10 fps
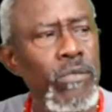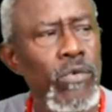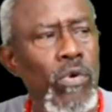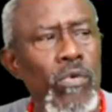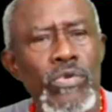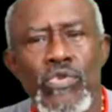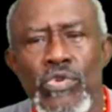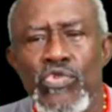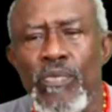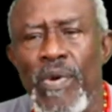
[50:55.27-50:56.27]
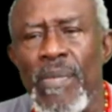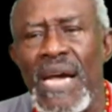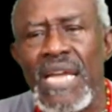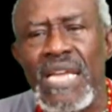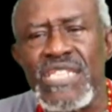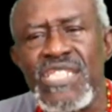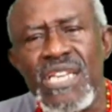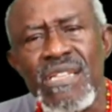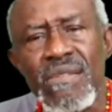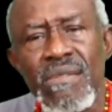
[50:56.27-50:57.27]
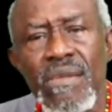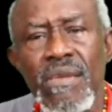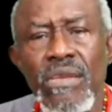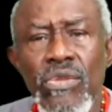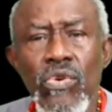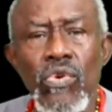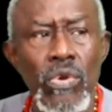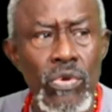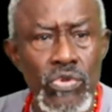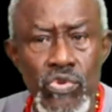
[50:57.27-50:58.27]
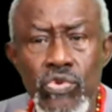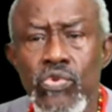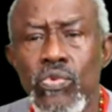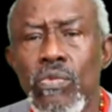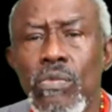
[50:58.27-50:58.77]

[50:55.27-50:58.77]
going to the supermarket and shit. You going to juju.